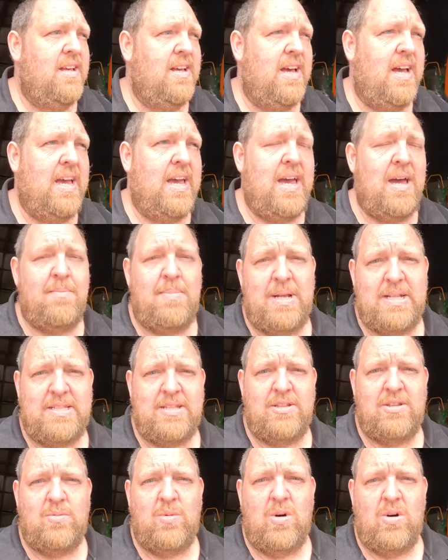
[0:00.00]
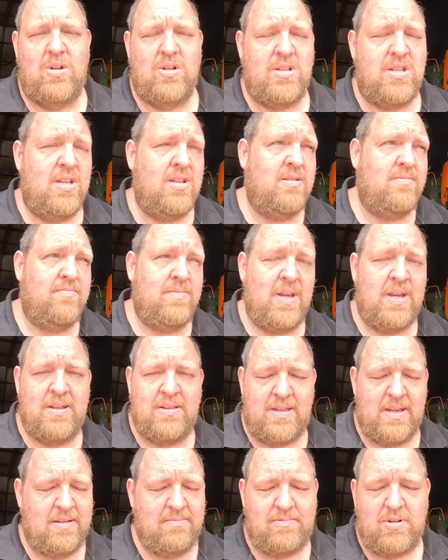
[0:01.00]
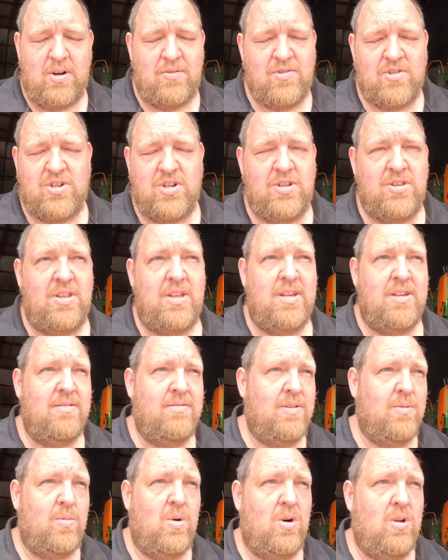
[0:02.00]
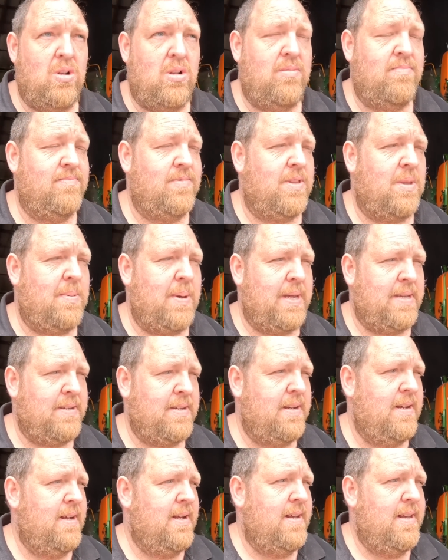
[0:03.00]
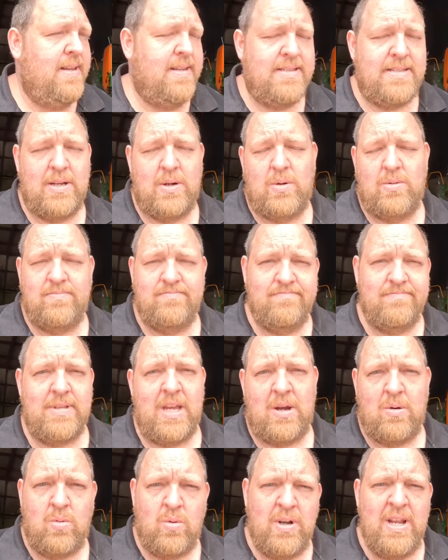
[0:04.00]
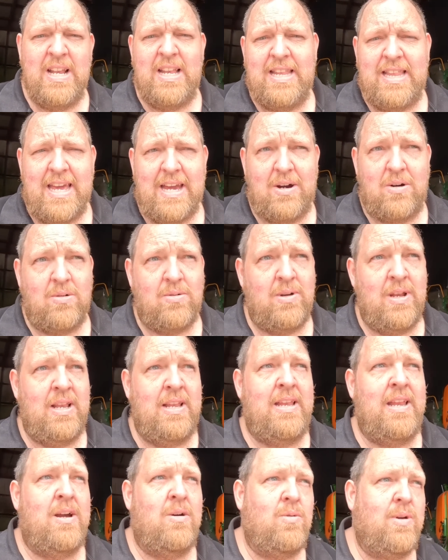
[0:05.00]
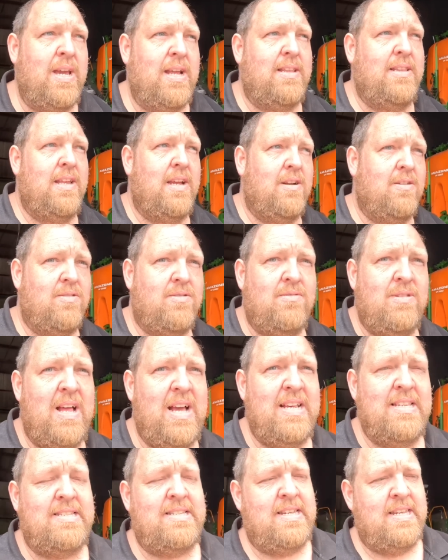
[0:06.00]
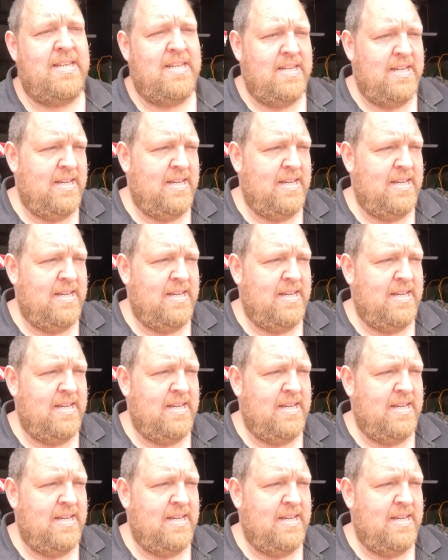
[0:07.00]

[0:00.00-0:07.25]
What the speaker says: and pets on the walls, the covers on the wall, the pet. So yeah, we're nearly there, we're getting there. Last